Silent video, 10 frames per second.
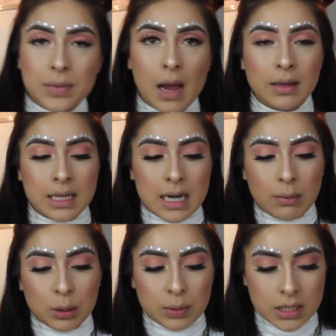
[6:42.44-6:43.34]
And then I'm
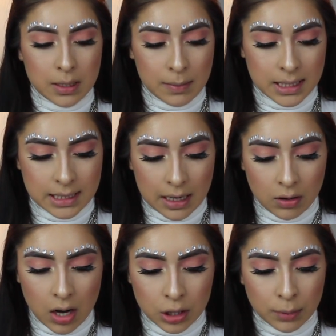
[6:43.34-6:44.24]
going to put some
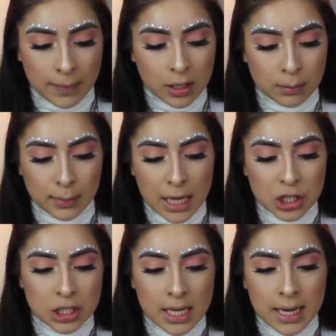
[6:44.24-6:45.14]
mascara on the bottom
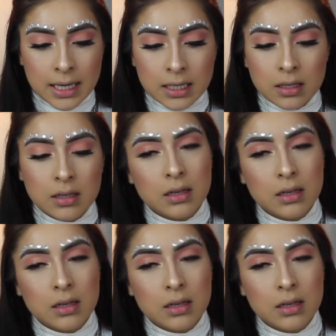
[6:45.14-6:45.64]
lash line.